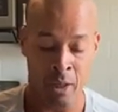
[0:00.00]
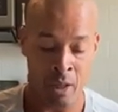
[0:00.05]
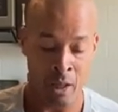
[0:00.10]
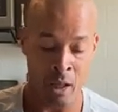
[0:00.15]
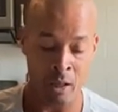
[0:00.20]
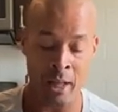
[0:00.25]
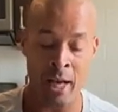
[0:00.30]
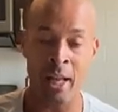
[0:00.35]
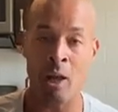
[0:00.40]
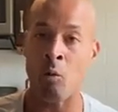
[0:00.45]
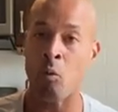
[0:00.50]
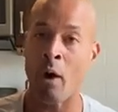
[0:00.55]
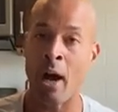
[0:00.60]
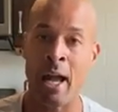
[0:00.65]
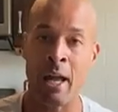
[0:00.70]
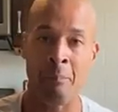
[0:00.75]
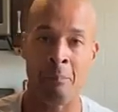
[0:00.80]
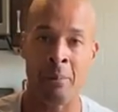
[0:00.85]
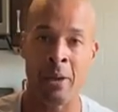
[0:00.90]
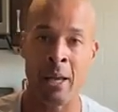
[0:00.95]
A lot of
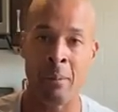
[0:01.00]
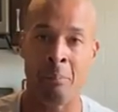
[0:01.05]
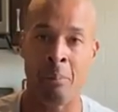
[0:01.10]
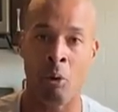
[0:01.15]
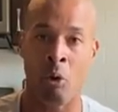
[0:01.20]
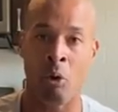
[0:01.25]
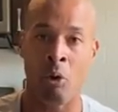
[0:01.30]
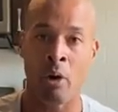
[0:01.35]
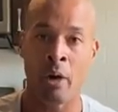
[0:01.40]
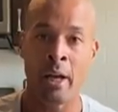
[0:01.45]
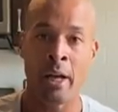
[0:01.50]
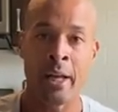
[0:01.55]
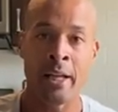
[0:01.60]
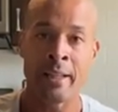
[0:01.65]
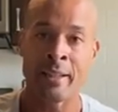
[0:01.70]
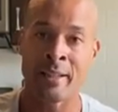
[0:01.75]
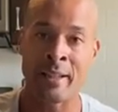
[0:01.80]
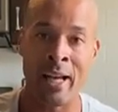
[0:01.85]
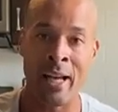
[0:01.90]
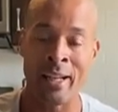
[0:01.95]
white people
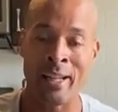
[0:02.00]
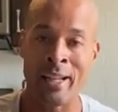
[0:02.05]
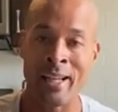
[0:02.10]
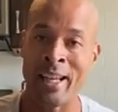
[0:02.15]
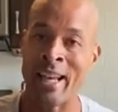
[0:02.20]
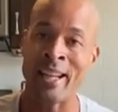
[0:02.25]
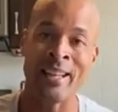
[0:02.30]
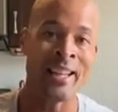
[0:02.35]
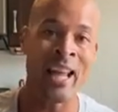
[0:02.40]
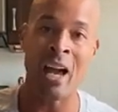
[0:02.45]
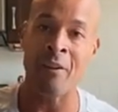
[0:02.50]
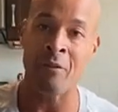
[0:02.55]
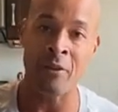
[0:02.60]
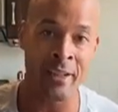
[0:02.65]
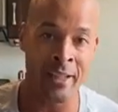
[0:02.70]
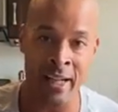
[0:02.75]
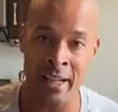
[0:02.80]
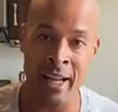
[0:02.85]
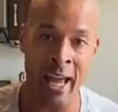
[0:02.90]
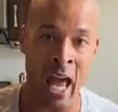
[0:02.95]
said it never
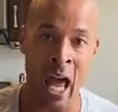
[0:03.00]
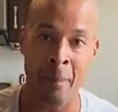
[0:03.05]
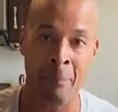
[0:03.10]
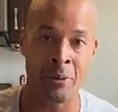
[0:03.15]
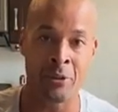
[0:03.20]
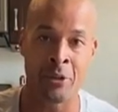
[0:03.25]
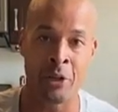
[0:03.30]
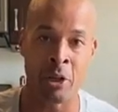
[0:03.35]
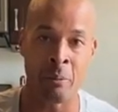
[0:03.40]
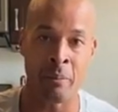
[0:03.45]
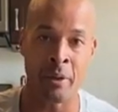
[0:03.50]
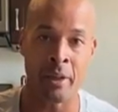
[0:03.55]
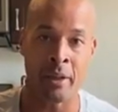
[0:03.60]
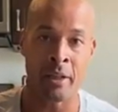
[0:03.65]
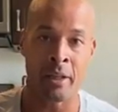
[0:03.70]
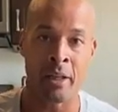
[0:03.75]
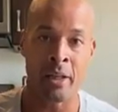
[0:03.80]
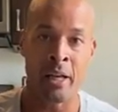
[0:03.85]
did happen to me.